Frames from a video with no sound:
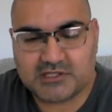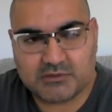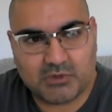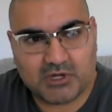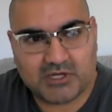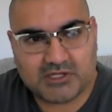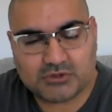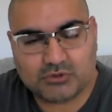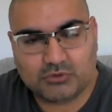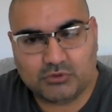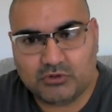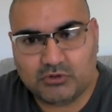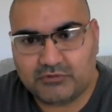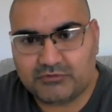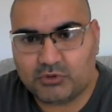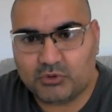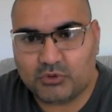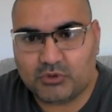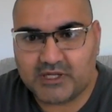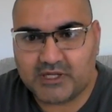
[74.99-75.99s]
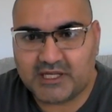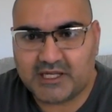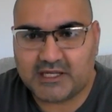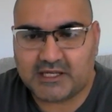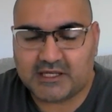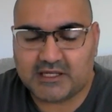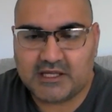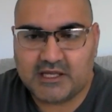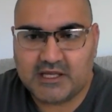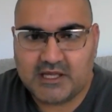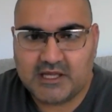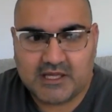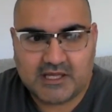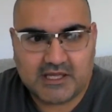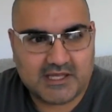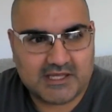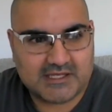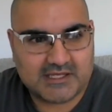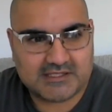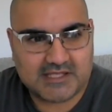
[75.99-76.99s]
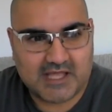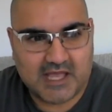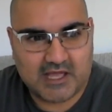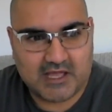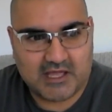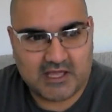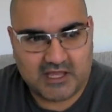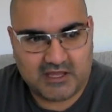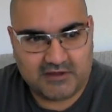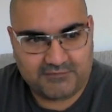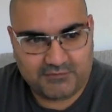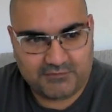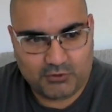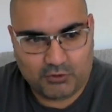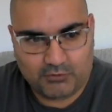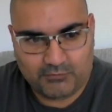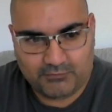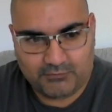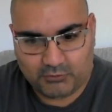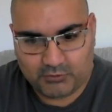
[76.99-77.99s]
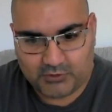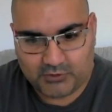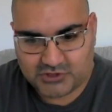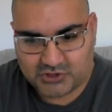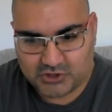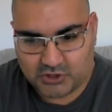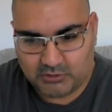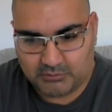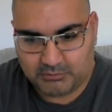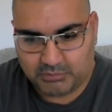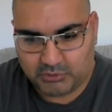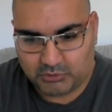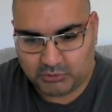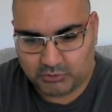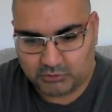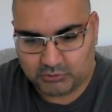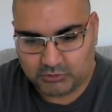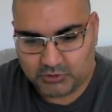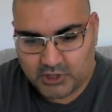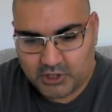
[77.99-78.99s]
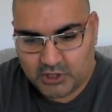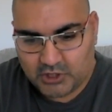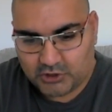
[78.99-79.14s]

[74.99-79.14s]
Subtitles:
And my school of thought here is that if you're, for example,